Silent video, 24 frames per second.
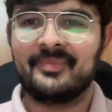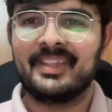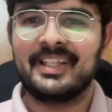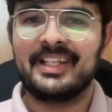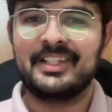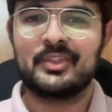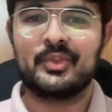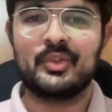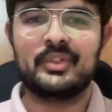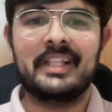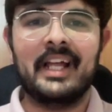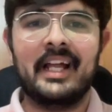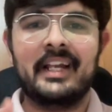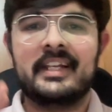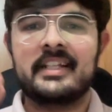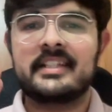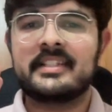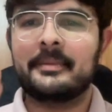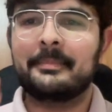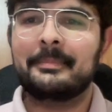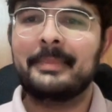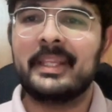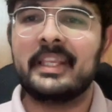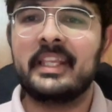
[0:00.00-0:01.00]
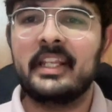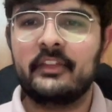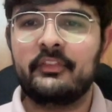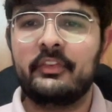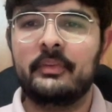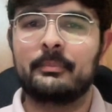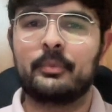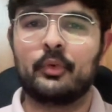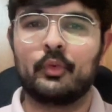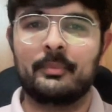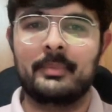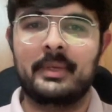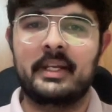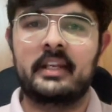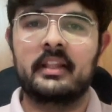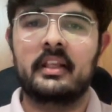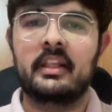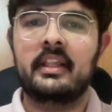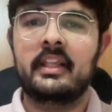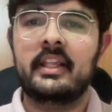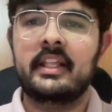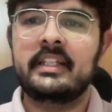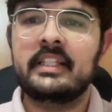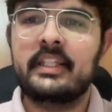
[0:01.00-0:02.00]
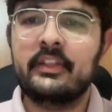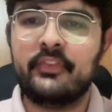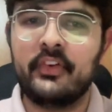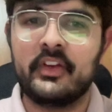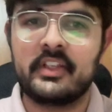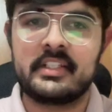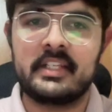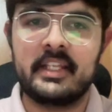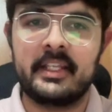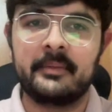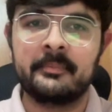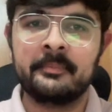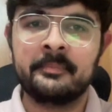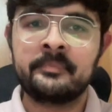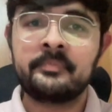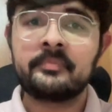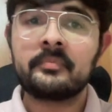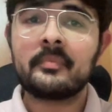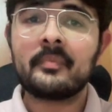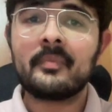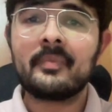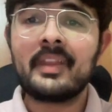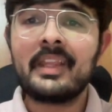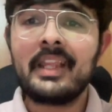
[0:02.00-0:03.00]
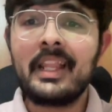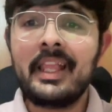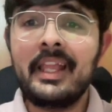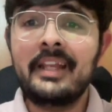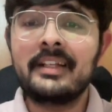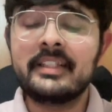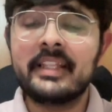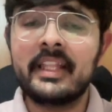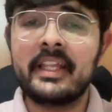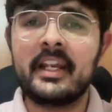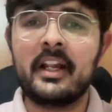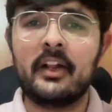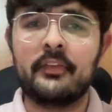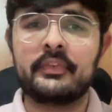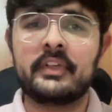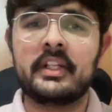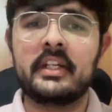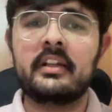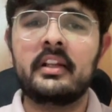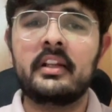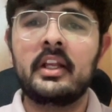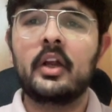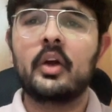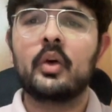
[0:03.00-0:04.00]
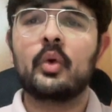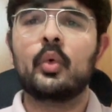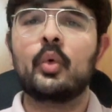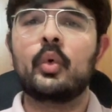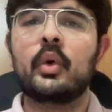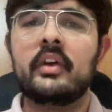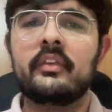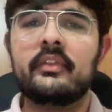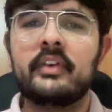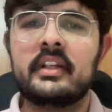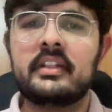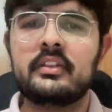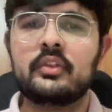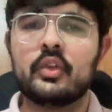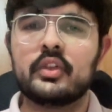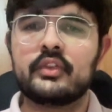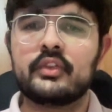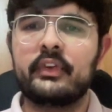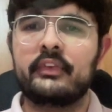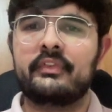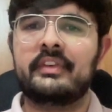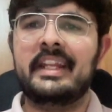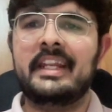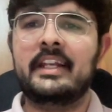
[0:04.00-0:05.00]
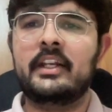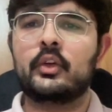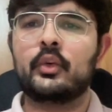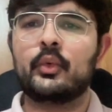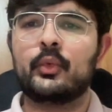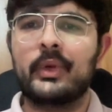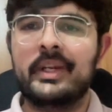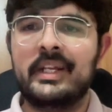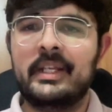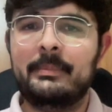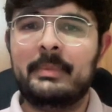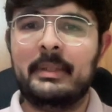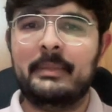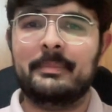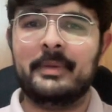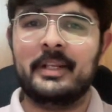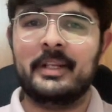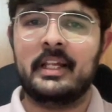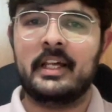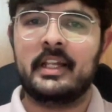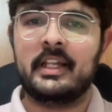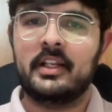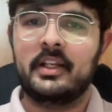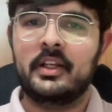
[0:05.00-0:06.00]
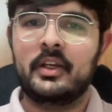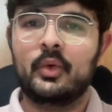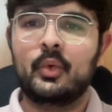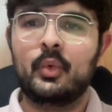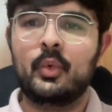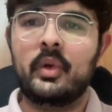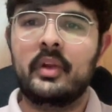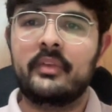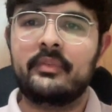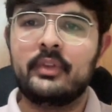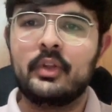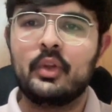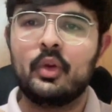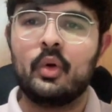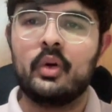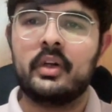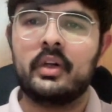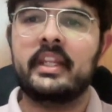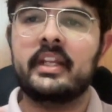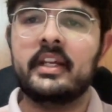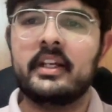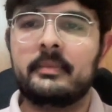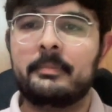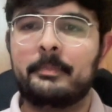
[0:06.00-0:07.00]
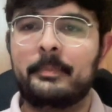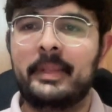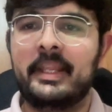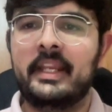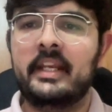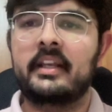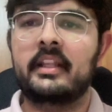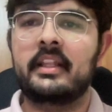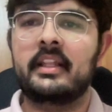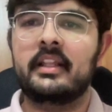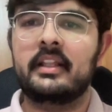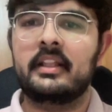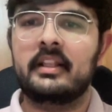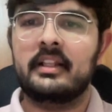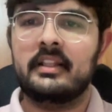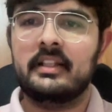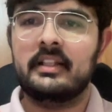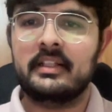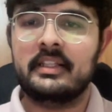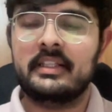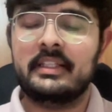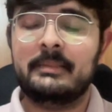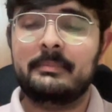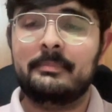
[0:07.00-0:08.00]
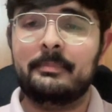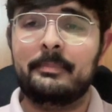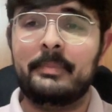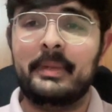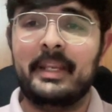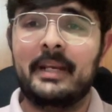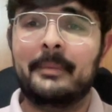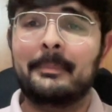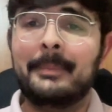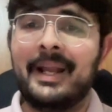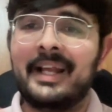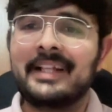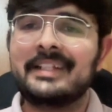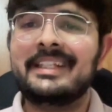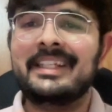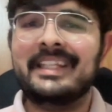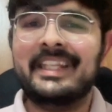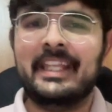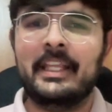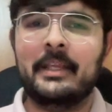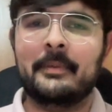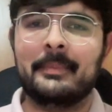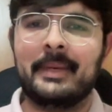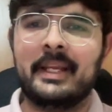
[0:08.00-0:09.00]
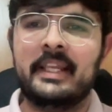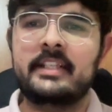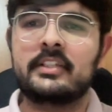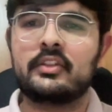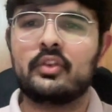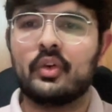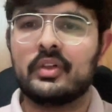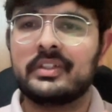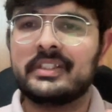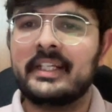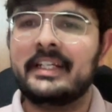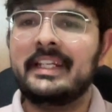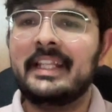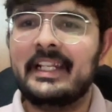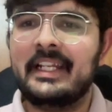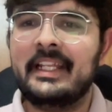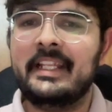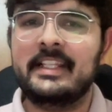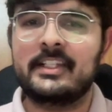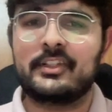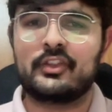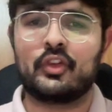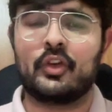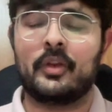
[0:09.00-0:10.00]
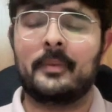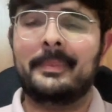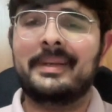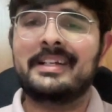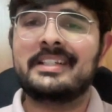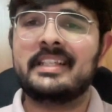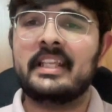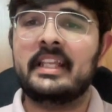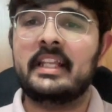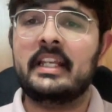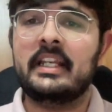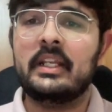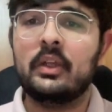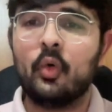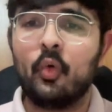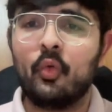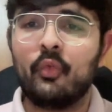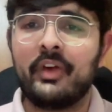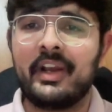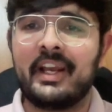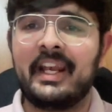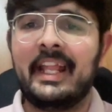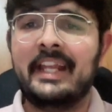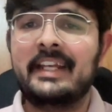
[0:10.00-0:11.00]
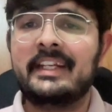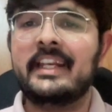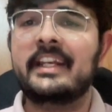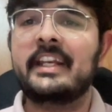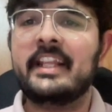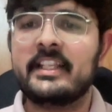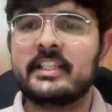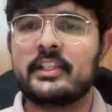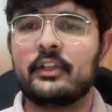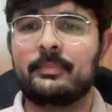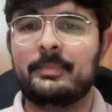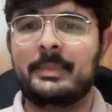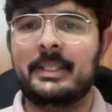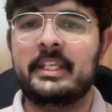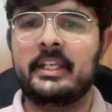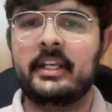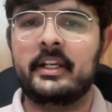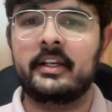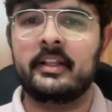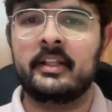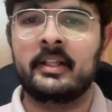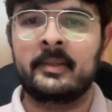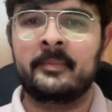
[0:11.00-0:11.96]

So that is a big enough improvement in the first leg. And thereafter, whoever those 15 to 20 people are who have not yet paid back the EMIs or the daily installments in over 90 days of period,